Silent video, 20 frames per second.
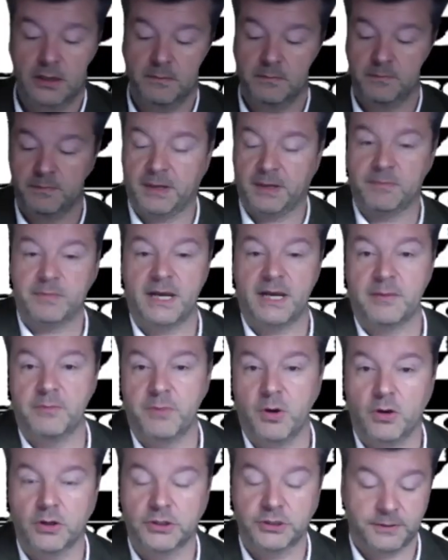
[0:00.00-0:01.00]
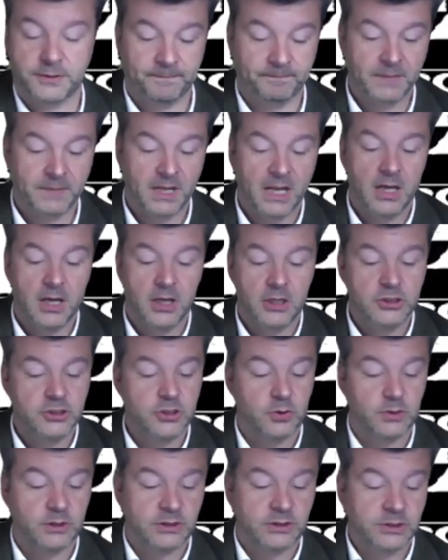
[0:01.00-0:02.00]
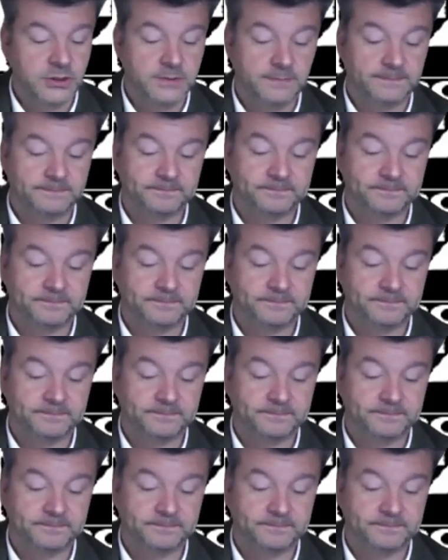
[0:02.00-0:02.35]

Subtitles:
Bing bang bosh. Tokens.